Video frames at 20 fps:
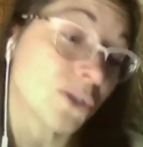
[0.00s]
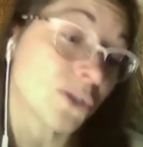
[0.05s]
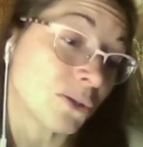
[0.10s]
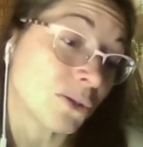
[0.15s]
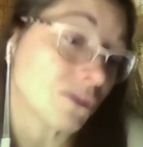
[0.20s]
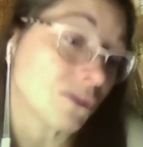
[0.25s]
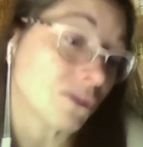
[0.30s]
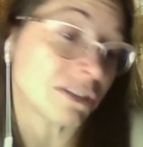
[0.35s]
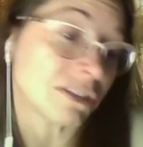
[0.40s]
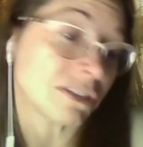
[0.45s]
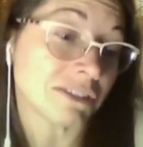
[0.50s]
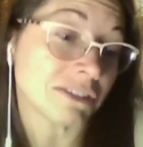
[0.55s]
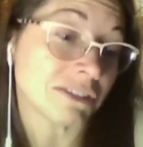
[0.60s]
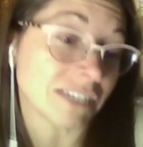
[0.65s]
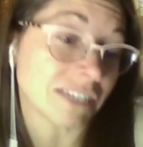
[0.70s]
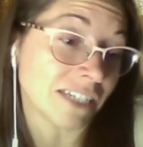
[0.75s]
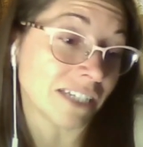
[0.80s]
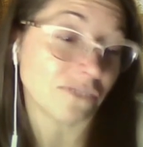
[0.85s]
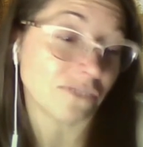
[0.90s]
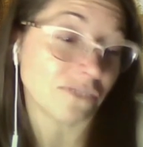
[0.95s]
do your little
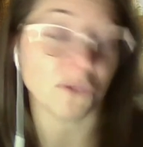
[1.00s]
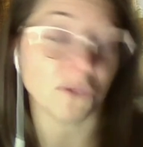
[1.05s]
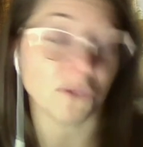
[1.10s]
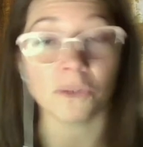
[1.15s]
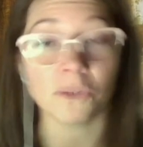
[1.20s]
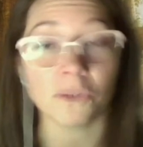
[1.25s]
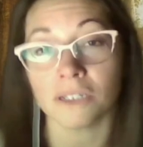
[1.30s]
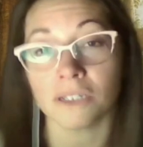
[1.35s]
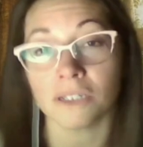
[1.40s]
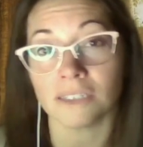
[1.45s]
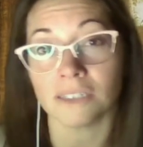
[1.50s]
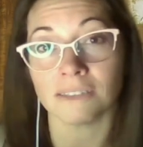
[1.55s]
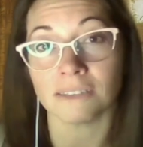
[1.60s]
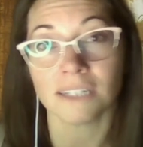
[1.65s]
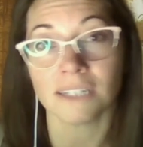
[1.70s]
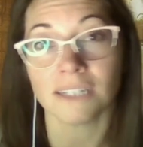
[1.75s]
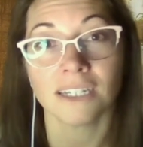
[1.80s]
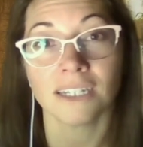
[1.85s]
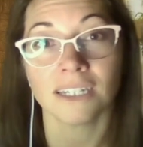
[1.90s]
thing if you want to